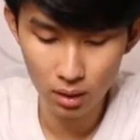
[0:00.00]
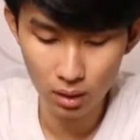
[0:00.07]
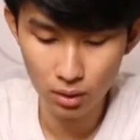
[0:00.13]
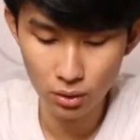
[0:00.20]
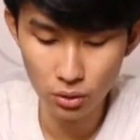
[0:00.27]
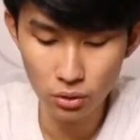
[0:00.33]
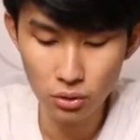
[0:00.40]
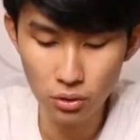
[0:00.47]

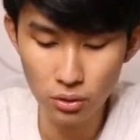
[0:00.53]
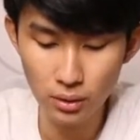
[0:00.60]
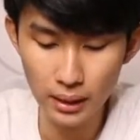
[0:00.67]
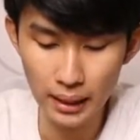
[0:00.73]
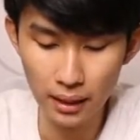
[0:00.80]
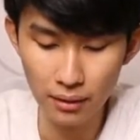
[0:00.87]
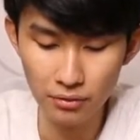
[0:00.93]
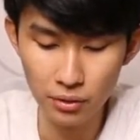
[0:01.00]

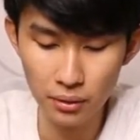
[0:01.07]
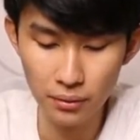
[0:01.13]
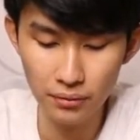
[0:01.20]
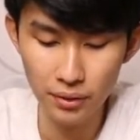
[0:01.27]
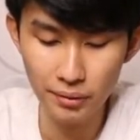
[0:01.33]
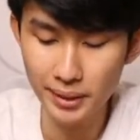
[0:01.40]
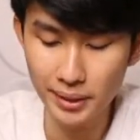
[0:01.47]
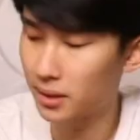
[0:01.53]
Usually after
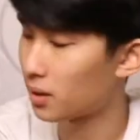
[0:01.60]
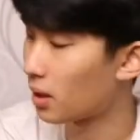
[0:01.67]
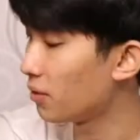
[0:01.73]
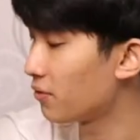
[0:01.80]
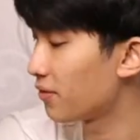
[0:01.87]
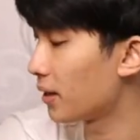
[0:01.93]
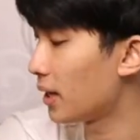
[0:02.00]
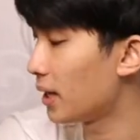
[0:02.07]
reviewing
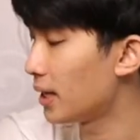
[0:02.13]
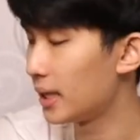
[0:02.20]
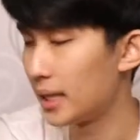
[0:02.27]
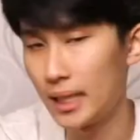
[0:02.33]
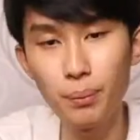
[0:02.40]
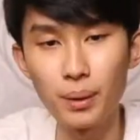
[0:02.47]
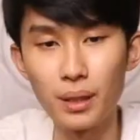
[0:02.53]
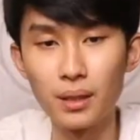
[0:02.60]
stuff, I
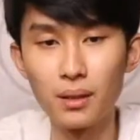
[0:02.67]
keep